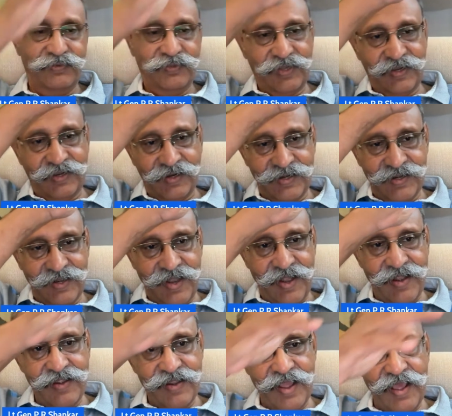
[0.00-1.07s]
the
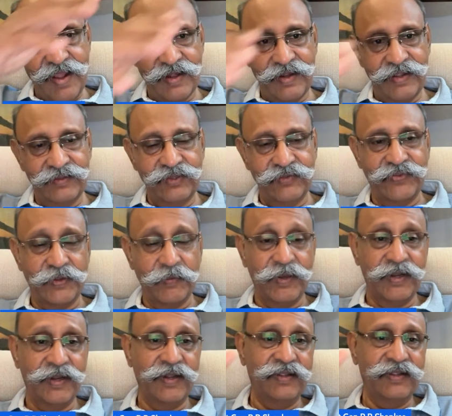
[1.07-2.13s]
entire length of
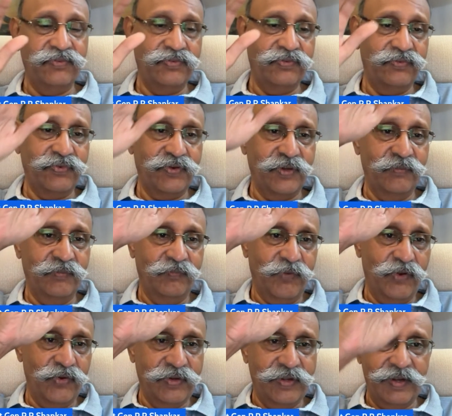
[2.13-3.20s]
Himalayas from
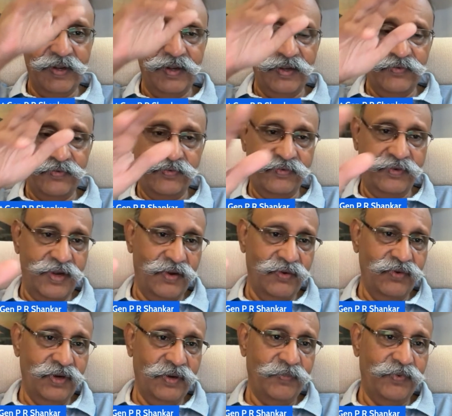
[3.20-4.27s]
Mount Kailash
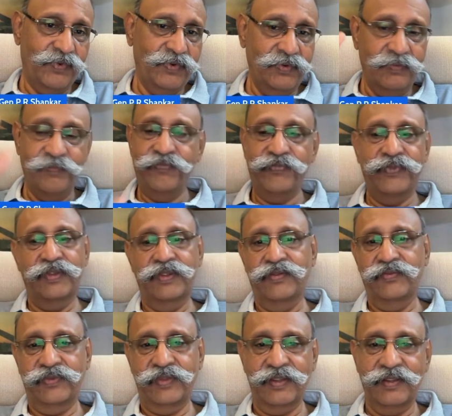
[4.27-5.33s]
down up to
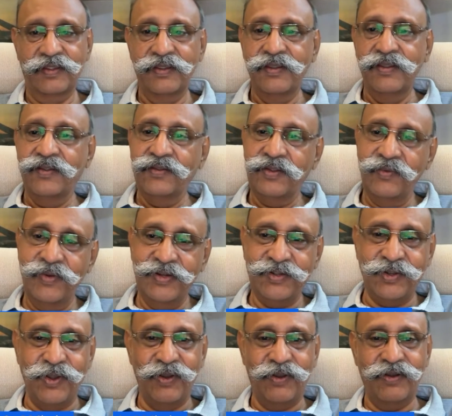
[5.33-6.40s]
this thing. So we'll
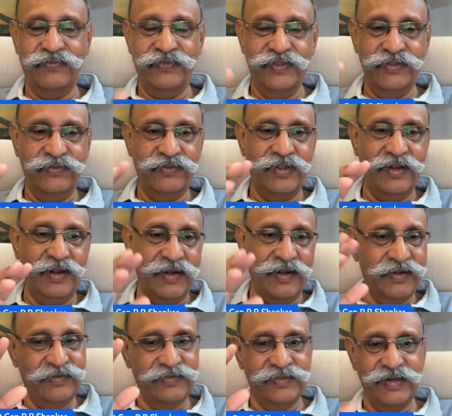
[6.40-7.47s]
talk of this and
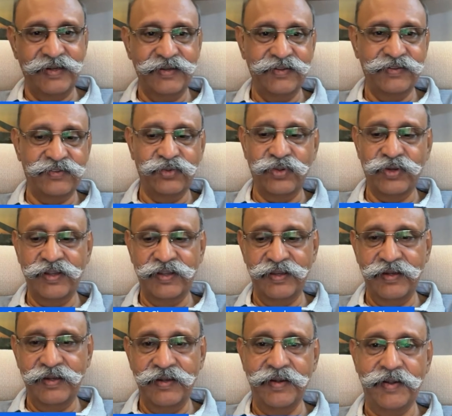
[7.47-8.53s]
understand the story
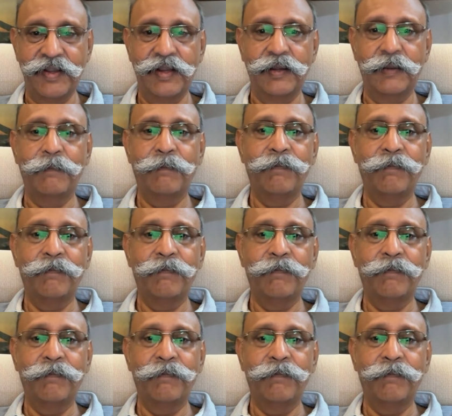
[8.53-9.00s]
in detail.